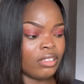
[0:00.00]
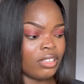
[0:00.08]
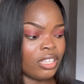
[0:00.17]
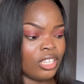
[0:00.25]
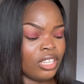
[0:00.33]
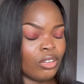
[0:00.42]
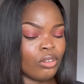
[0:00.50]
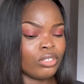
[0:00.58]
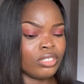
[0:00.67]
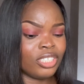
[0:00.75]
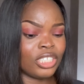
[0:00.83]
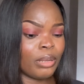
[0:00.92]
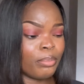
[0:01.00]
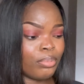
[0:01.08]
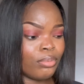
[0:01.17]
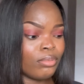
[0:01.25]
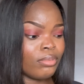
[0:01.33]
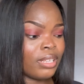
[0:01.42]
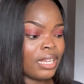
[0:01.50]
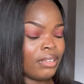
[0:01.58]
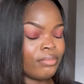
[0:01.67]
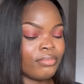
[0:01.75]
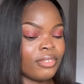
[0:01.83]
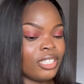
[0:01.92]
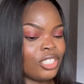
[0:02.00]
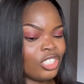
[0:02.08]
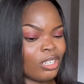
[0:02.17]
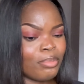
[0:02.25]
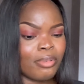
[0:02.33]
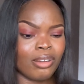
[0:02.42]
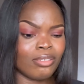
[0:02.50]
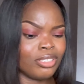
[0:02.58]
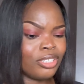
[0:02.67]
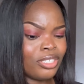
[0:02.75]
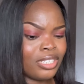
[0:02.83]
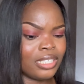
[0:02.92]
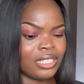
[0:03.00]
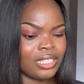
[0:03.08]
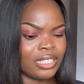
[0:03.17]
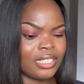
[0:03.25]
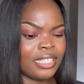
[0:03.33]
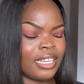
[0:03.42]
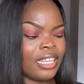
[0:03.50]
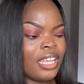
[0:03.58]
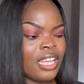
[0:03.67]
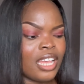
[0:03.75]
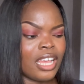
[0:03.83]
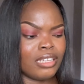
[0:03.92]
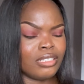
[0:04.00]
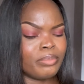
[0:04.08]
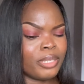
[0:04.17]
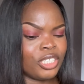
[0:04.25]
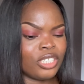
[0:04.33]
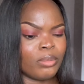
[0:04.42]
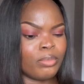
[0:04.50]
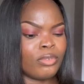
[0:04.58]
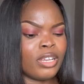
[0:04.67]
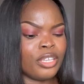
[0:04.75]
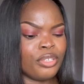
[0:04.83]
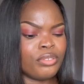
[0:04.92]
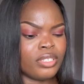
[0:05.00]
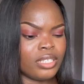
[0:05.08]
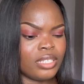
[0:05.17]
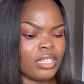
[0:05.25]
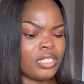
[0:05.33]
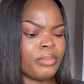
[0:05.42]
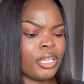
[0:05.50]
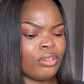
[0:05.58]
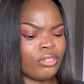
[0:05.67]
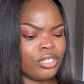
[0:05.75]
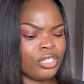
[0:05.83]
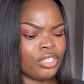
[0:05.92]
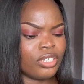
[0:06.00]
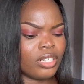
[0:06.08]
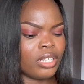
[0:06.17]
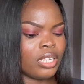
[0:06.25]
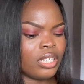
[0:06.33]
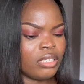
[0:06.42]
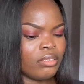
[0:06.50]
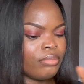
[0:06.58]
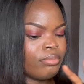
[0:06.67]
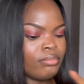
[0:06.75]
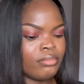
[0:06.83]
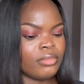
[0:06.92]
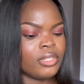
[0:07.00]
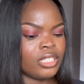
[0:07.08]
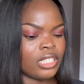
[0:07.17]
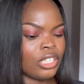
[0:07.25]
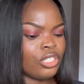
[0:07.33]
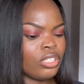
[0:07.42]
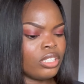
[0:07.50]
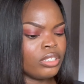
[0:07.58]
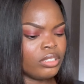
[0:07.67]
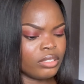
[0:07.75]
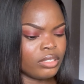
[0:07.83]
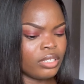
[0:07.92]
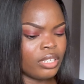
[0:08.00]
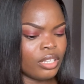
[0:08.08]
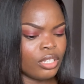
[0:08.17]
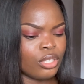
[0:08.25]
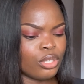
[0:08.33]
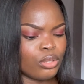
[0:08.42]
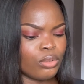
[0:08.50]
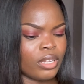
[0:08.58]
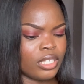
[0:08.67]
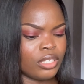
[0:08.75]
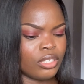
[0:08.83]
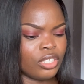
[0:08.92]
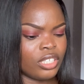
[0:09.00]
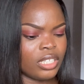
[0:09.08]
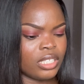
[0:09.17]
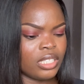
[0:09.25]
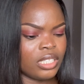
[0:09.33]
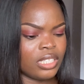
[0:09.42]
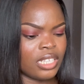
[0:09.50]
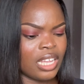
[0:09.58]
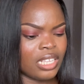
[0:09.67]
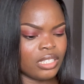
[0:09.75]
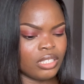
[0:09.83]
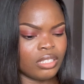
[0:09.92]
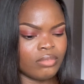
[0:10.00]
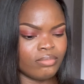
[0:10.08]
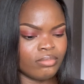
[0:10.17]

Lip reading: a shampoo, like shampoo and conditioner set. Like, I use my shampoo and use this as my conditioner, and it's actually good. So I suggest, it has